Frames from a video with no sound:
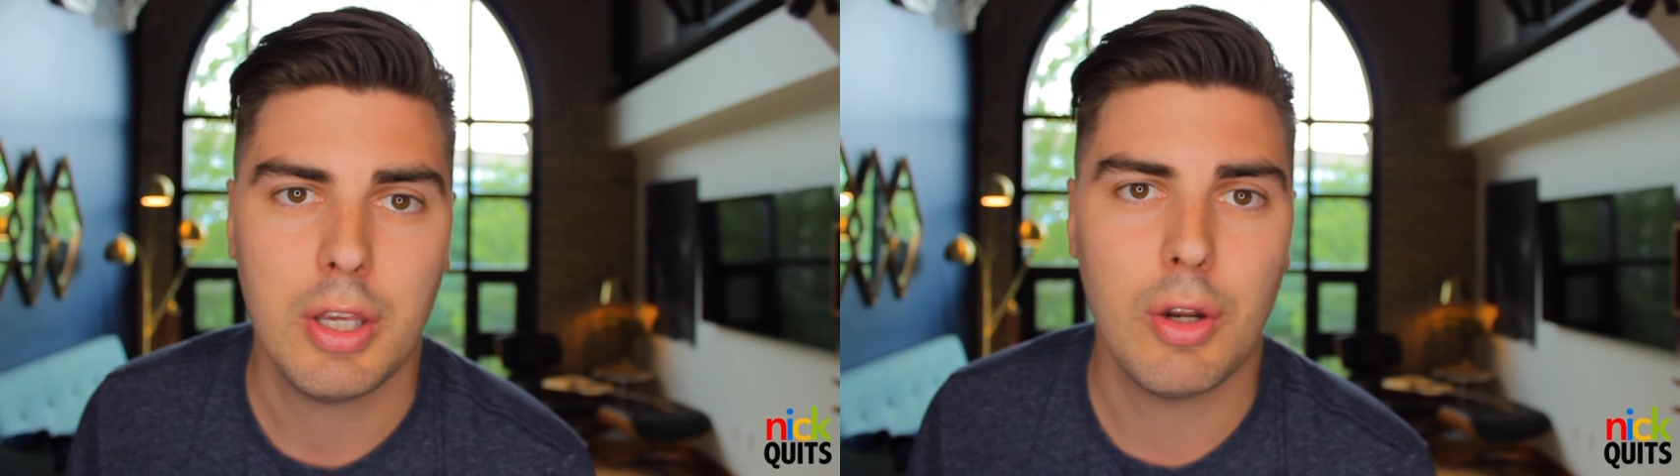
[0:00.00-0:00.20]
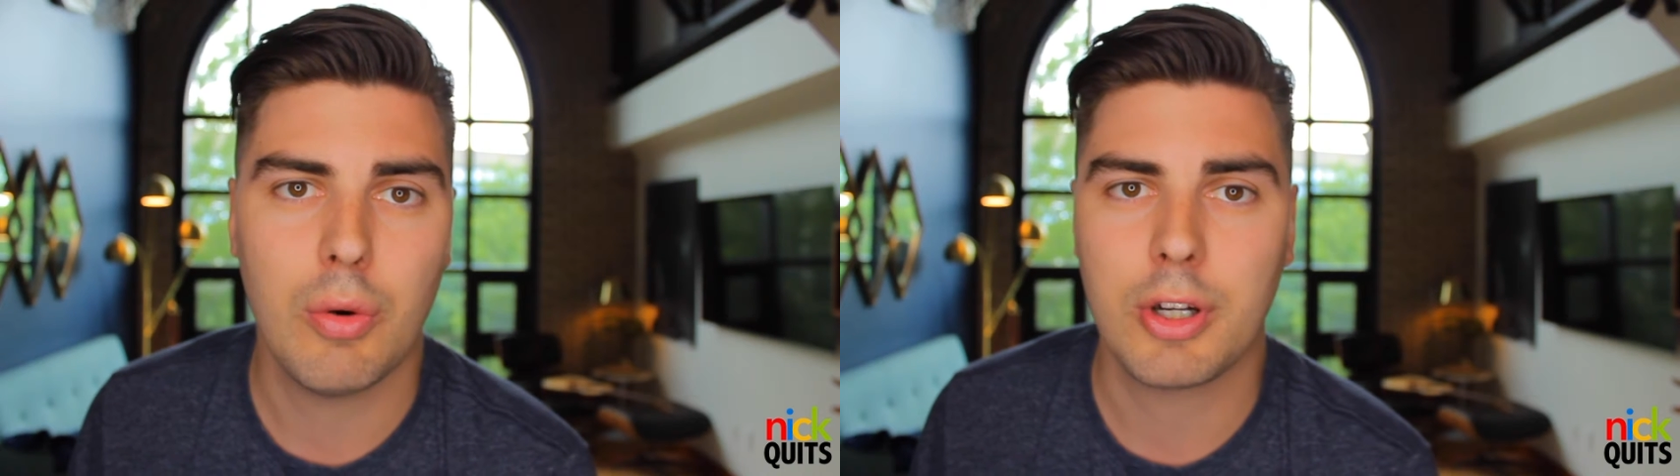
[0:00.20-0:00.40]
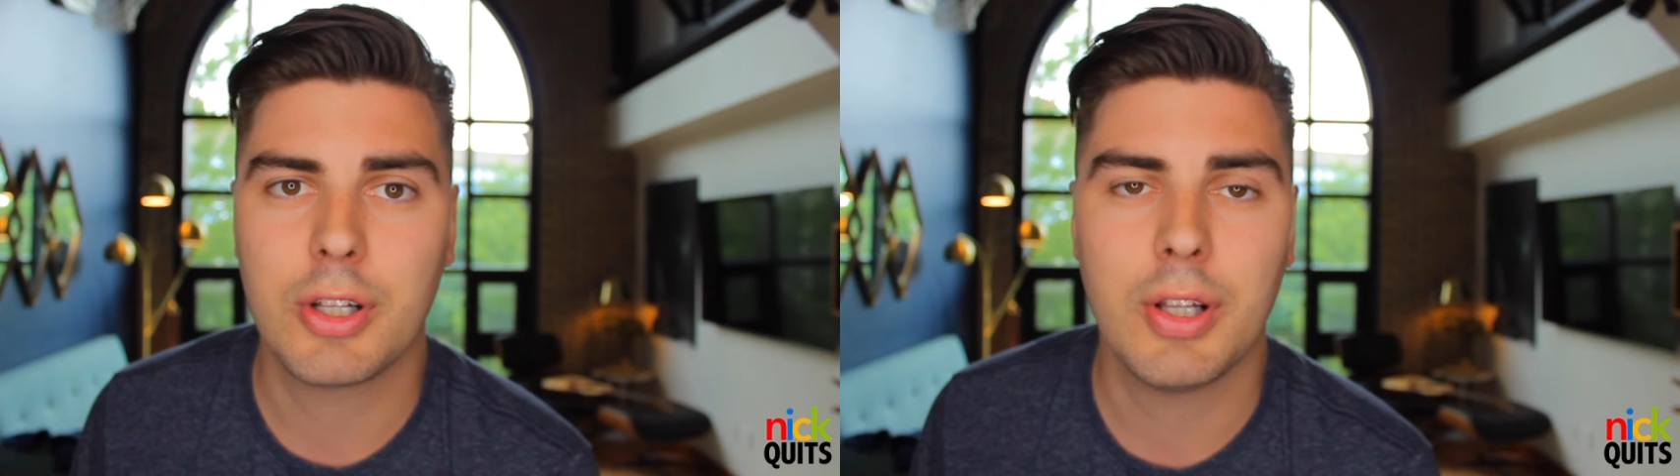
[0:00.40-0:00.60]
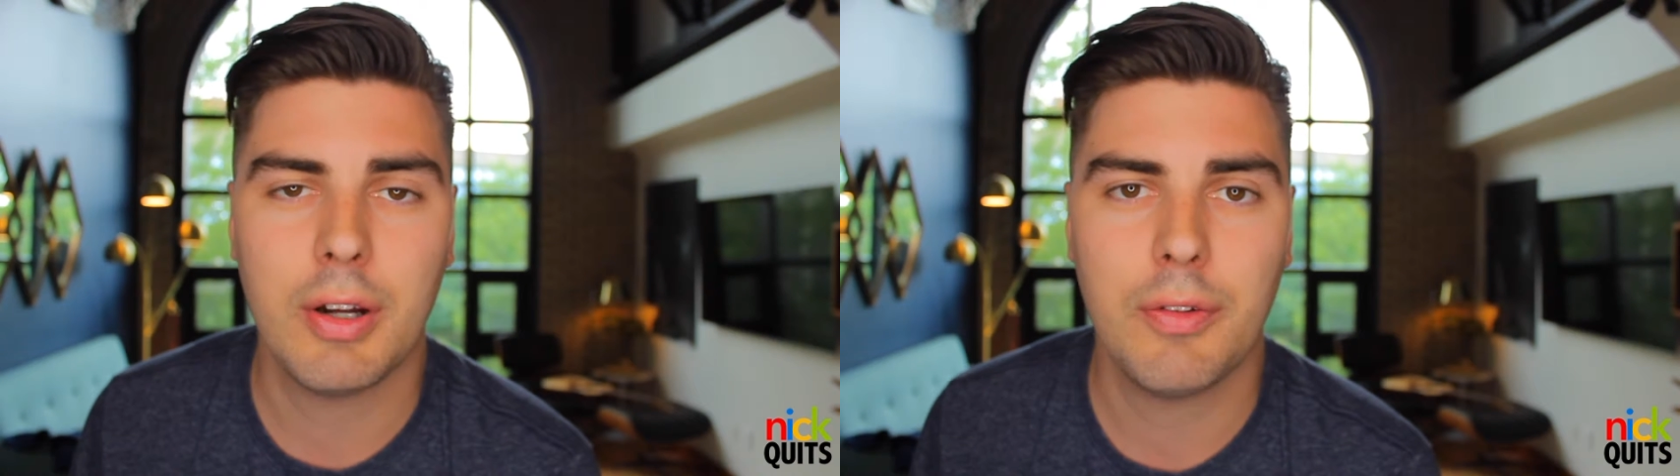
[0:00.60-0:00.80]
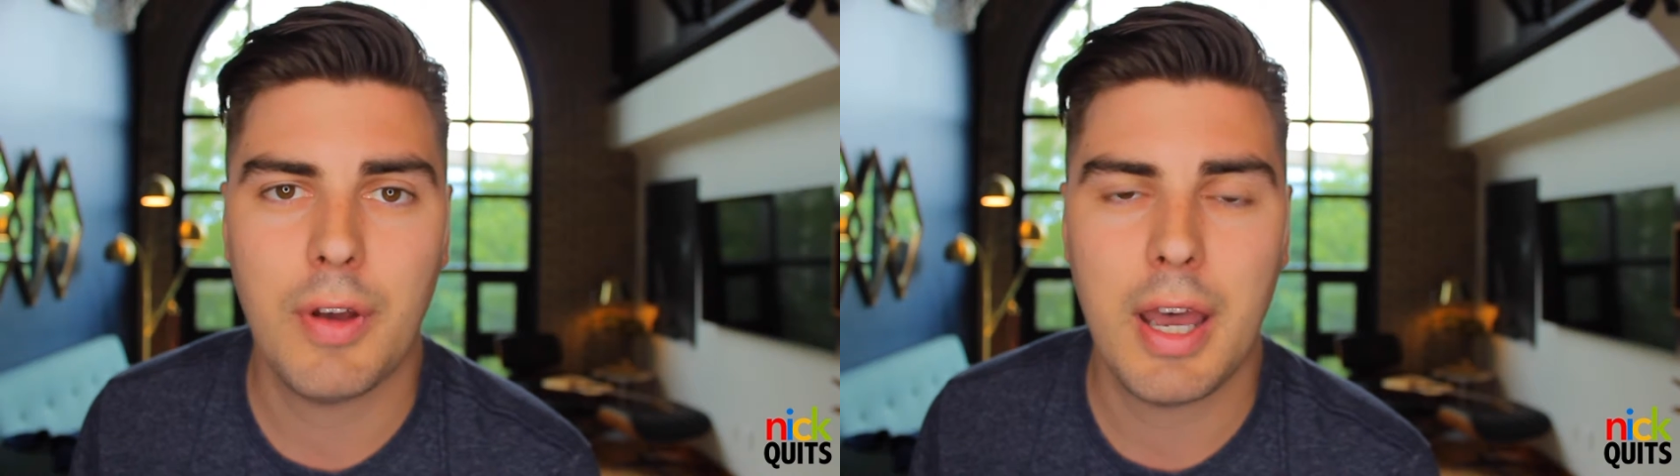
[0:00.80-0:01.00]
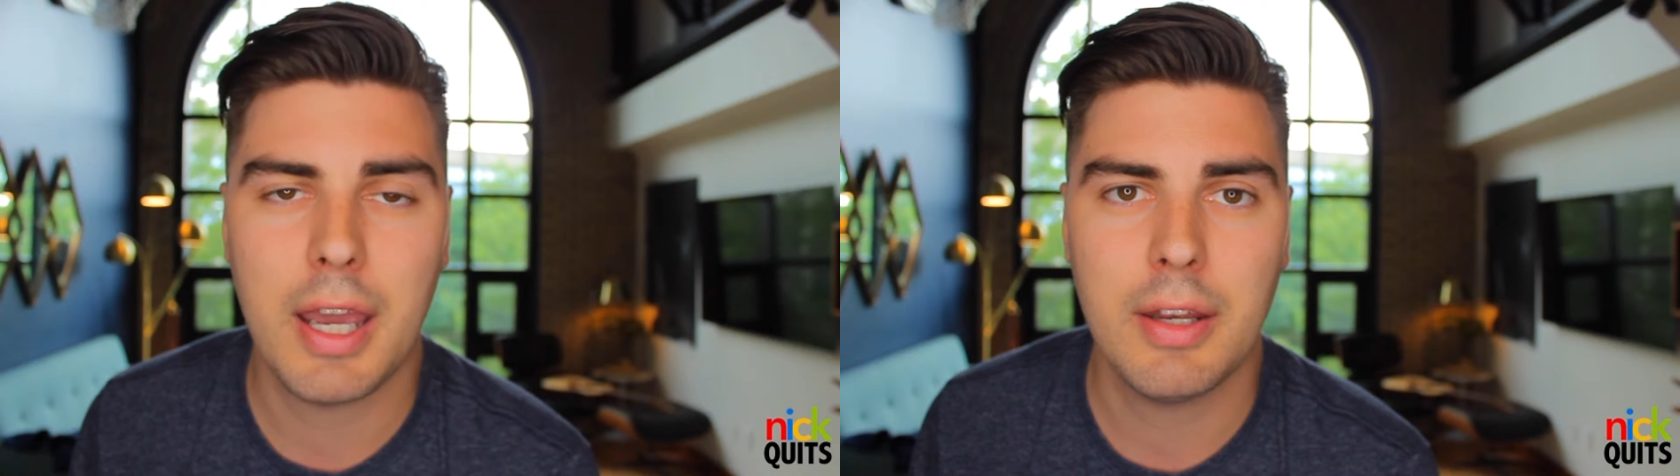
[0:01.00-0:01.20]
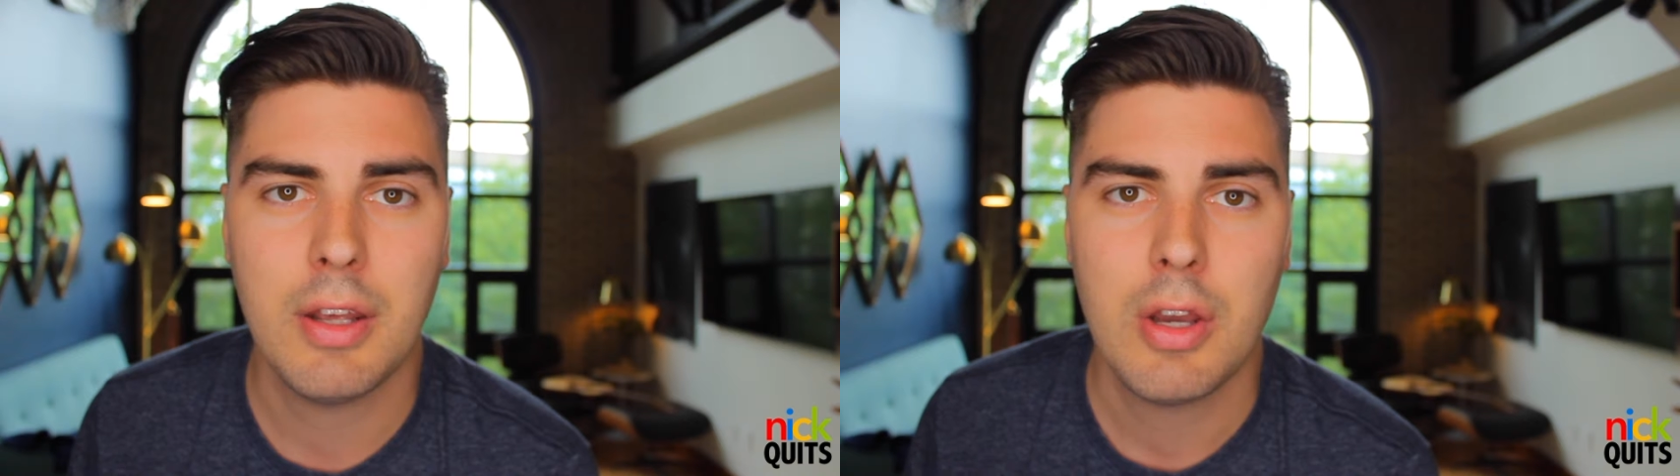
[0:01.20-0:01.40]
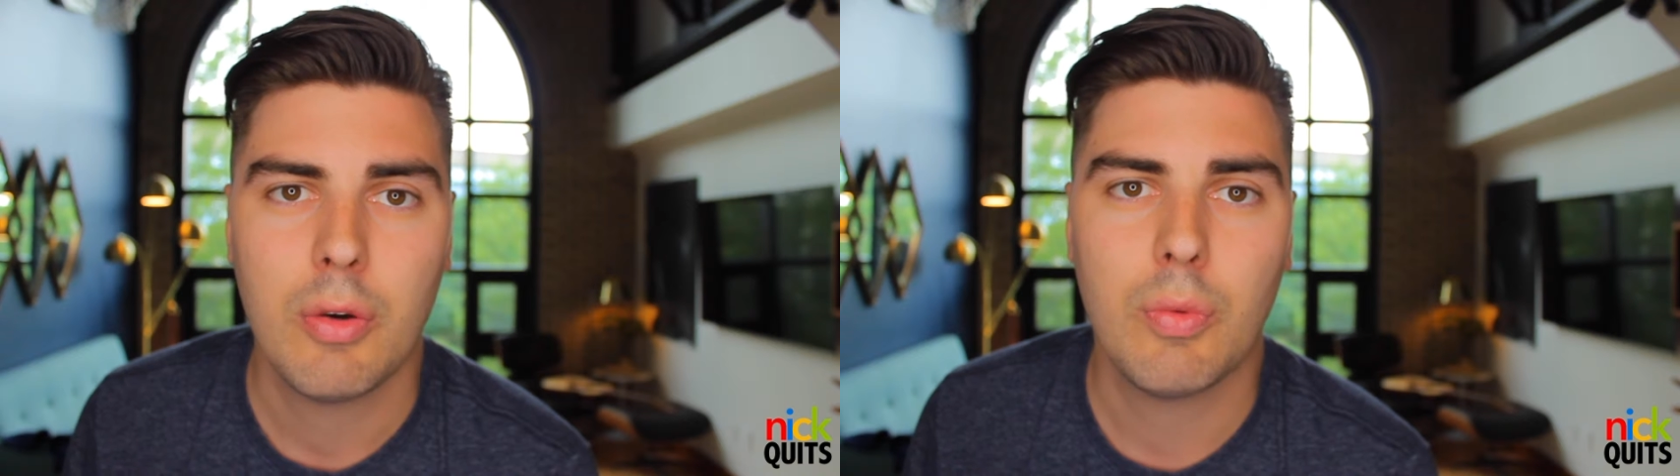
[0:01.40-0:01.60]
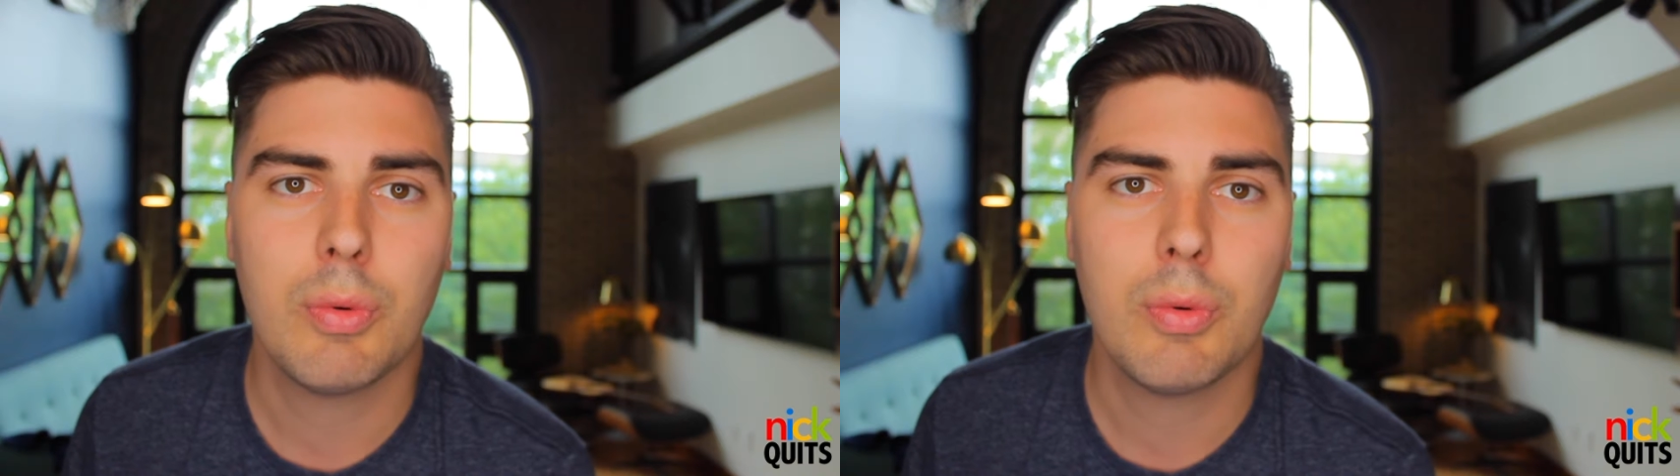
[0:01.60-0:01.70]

or clarified,